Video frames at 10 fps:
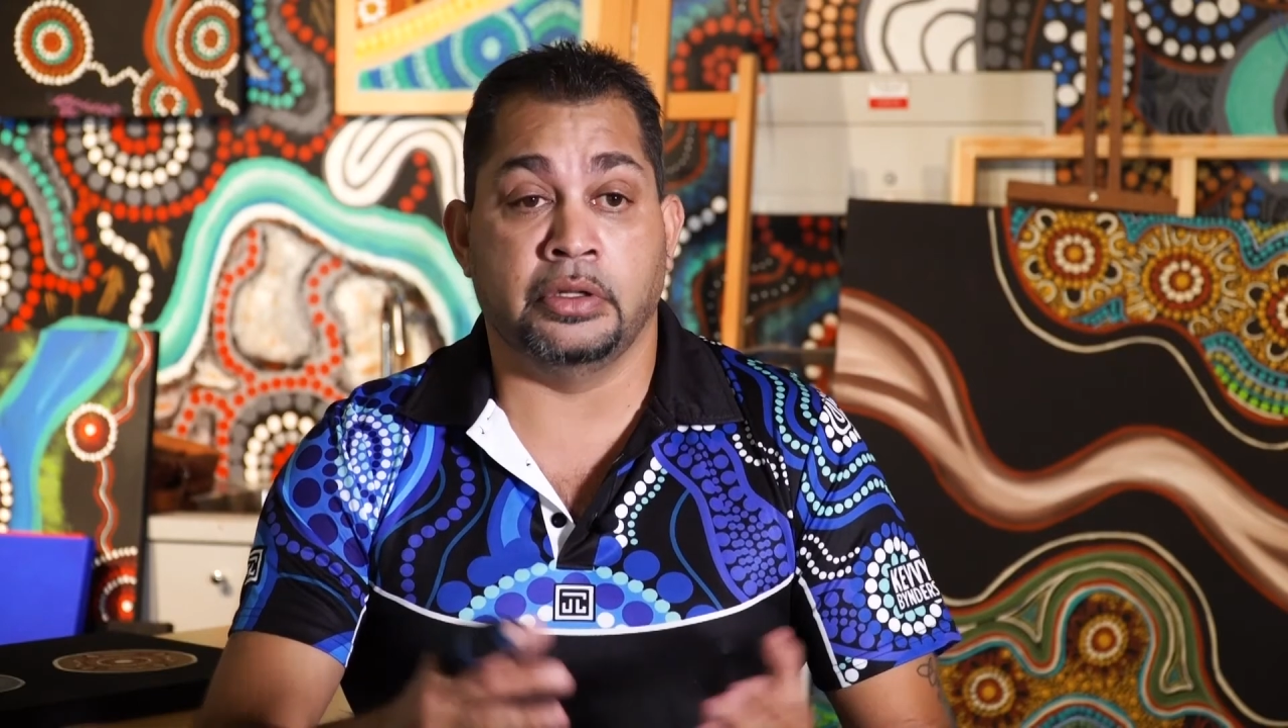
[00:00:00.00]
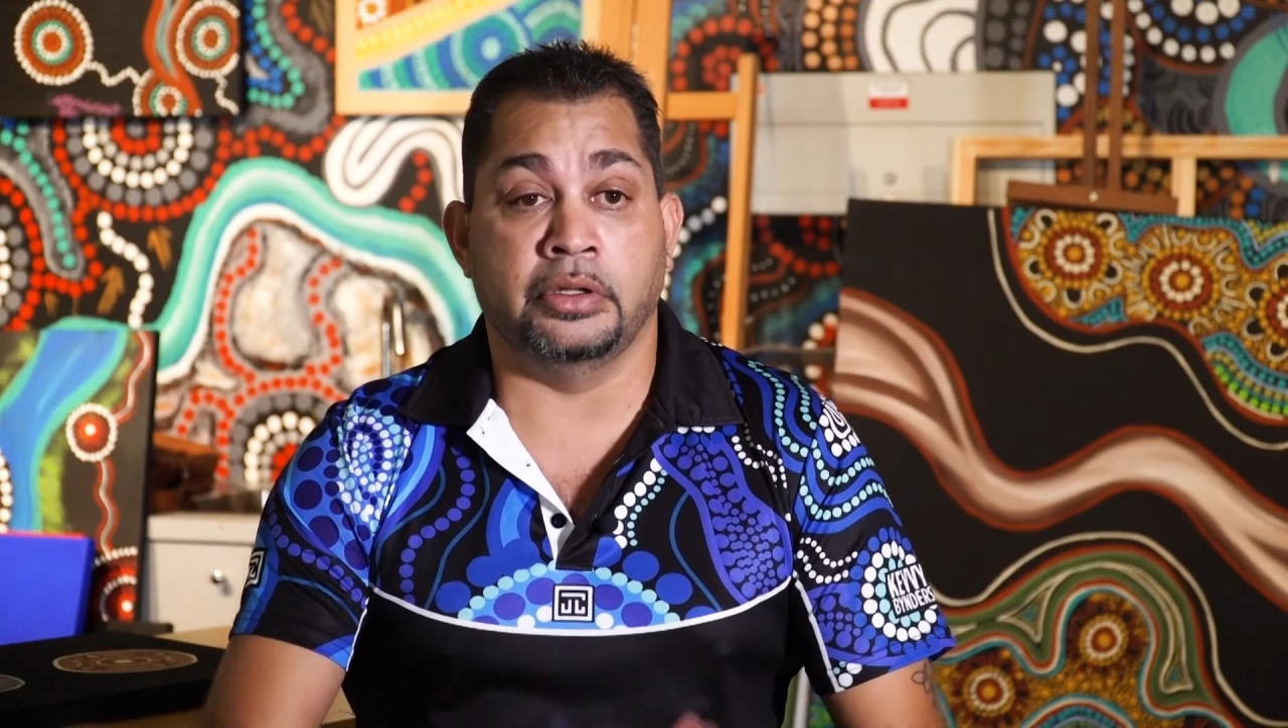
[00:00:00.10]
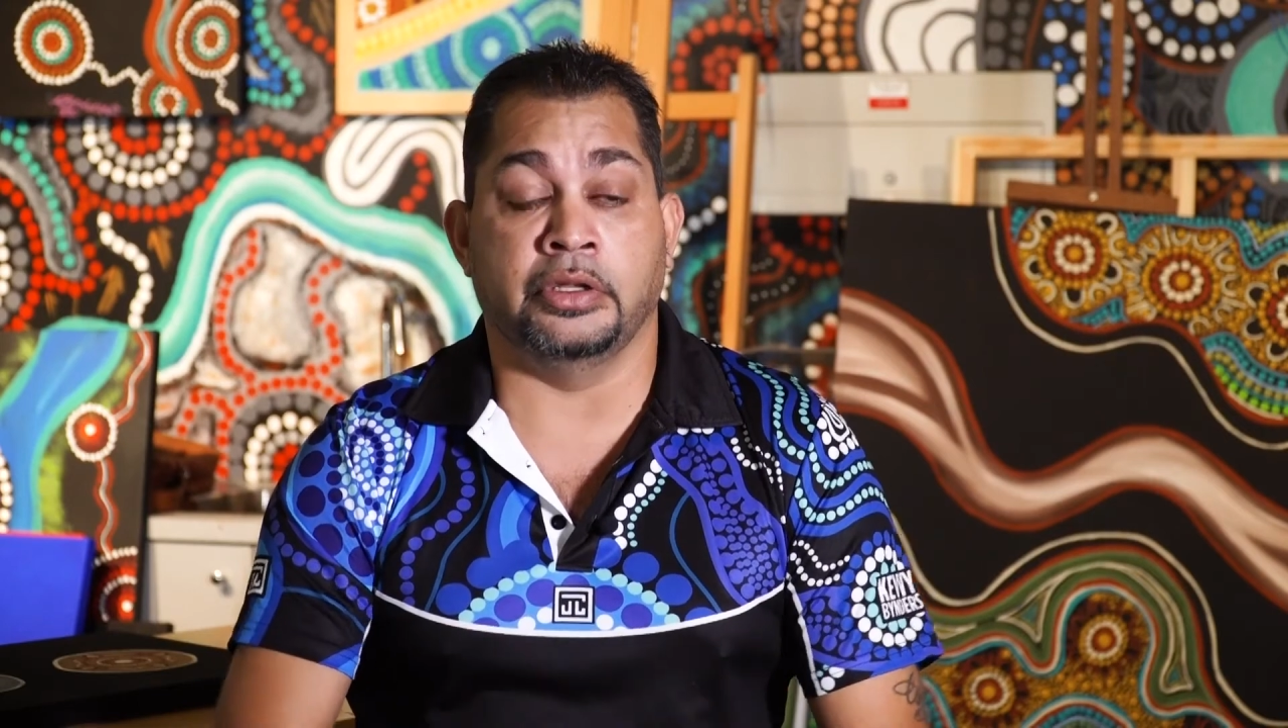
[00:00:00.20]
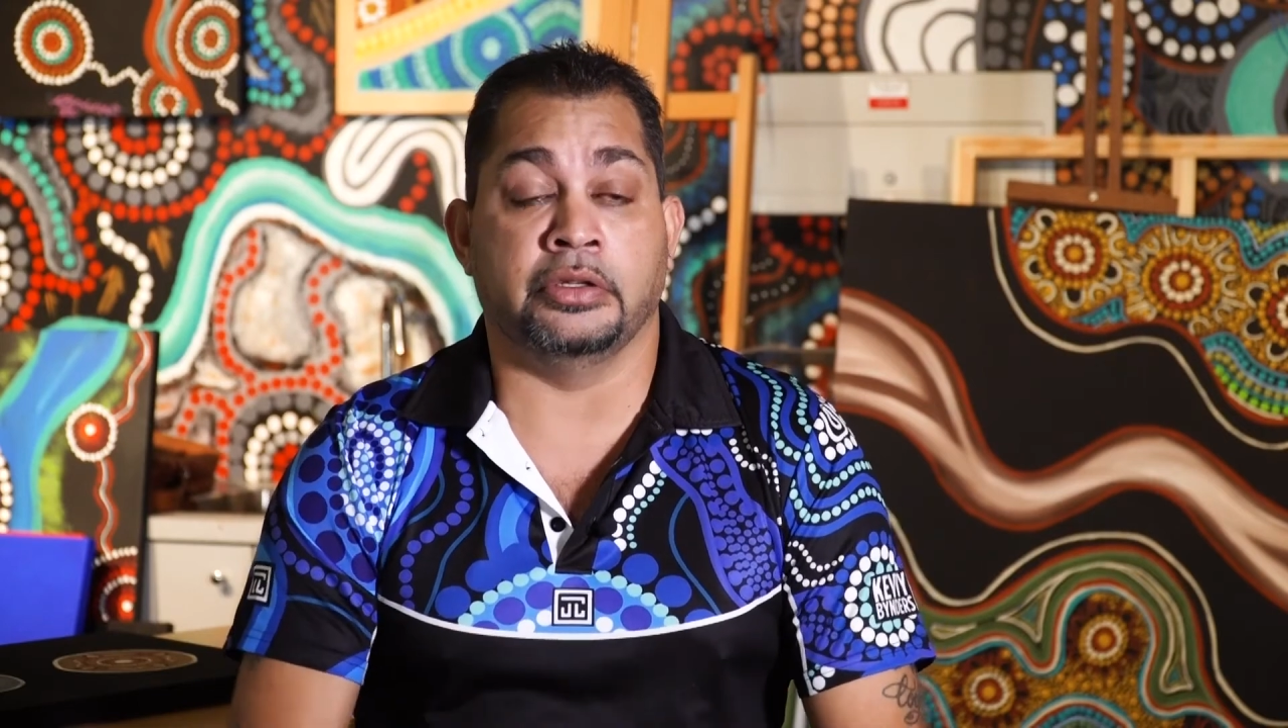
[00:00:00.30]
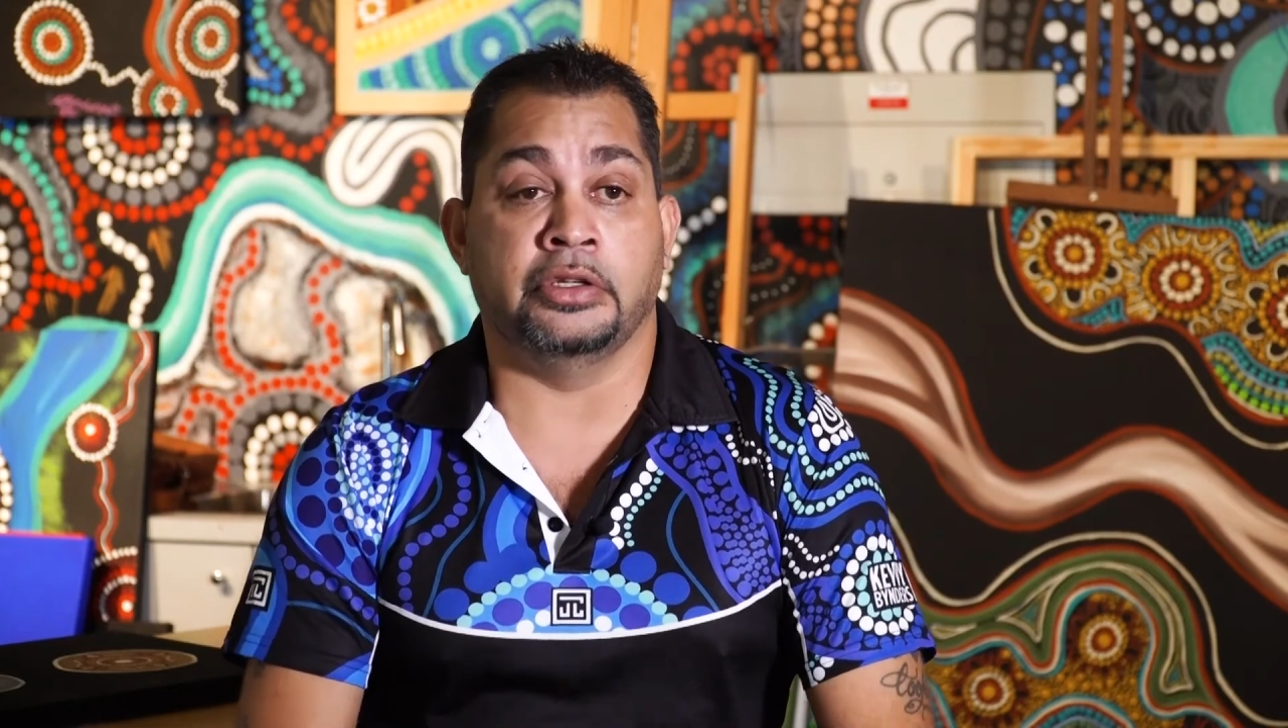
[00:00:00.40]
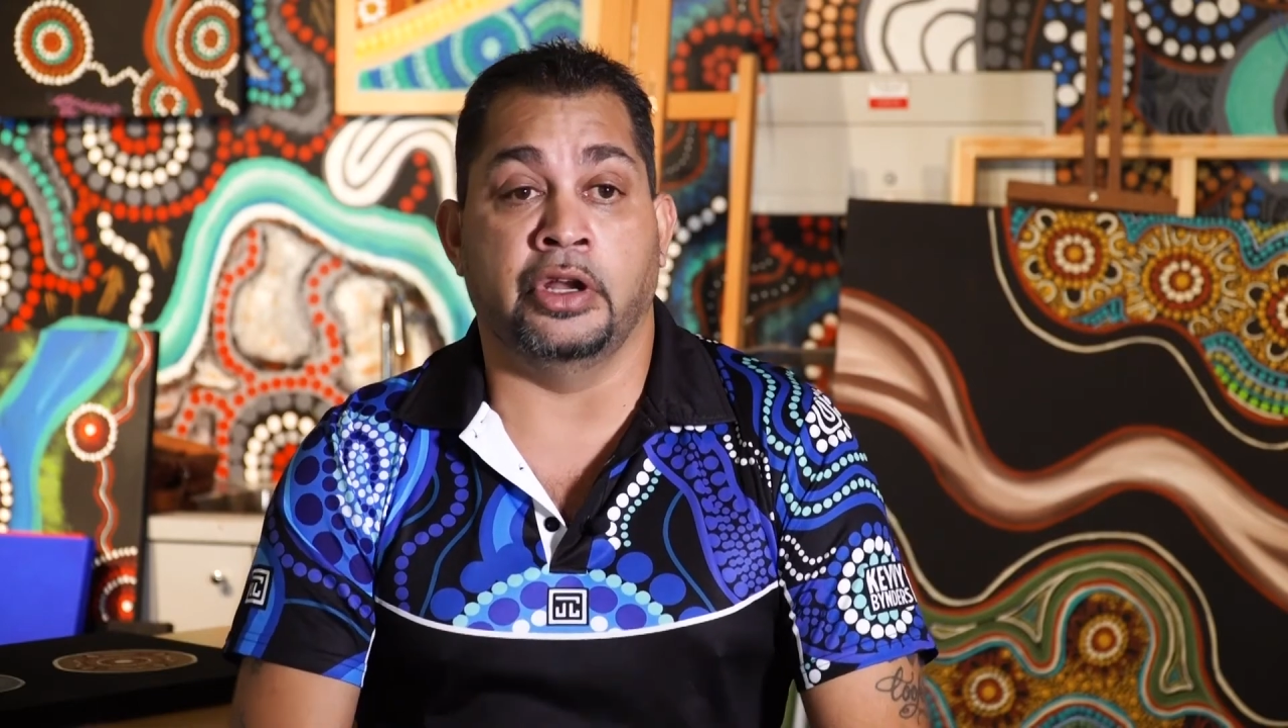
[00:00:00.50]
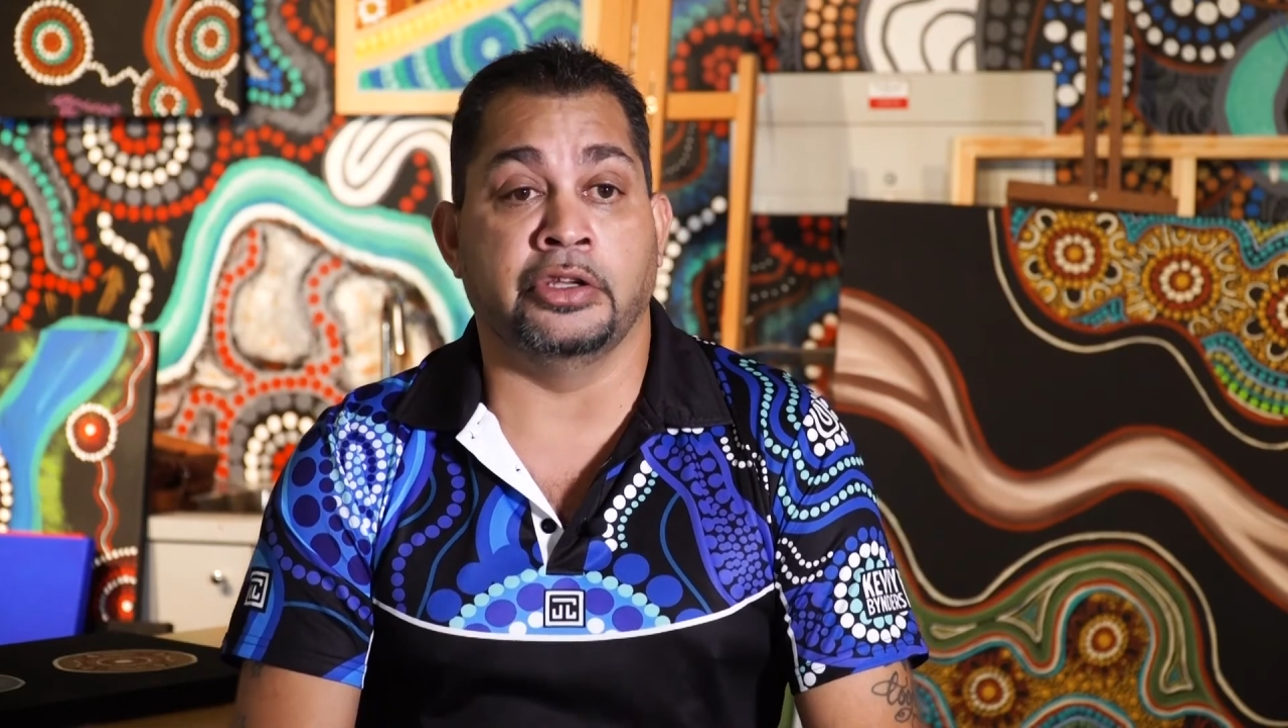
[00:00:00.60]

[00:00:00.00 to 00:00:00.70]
then